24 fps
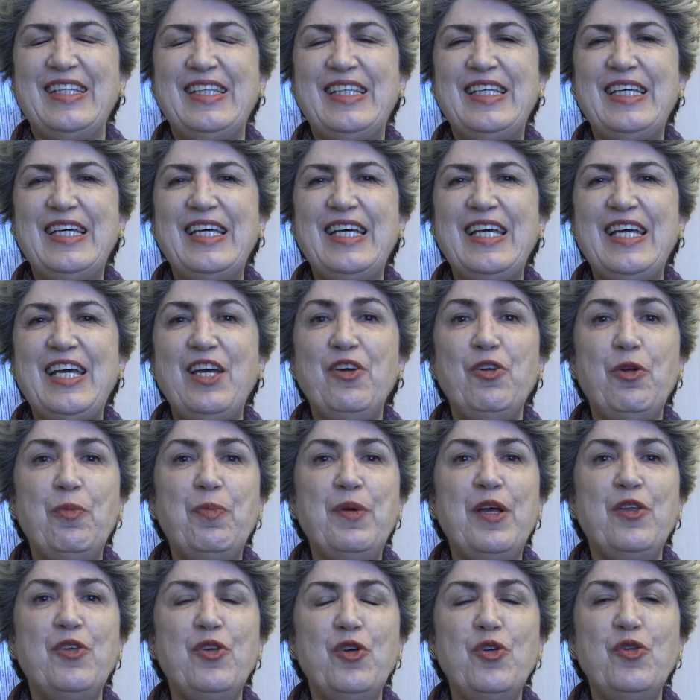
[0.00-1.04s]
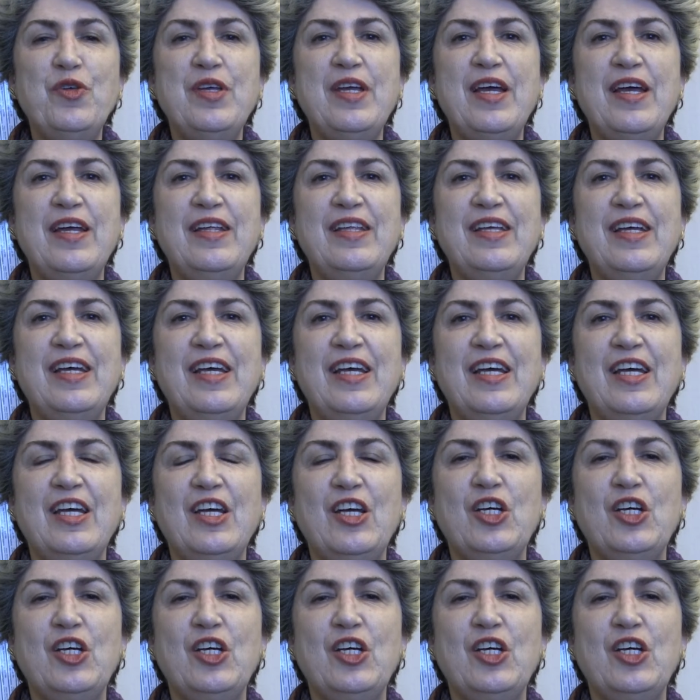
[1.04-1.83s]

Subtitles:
The European Union